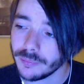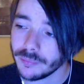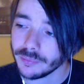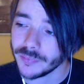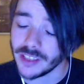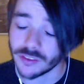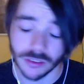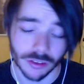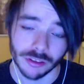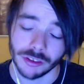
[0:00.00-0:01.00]
it's
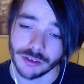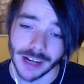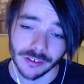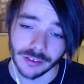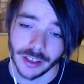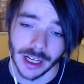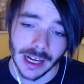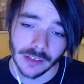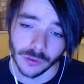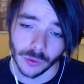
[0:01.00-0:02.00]
just a stress and a
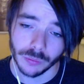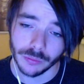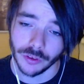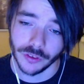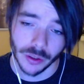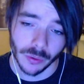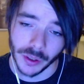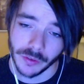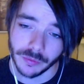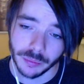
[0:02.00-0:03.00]
hassle to deal with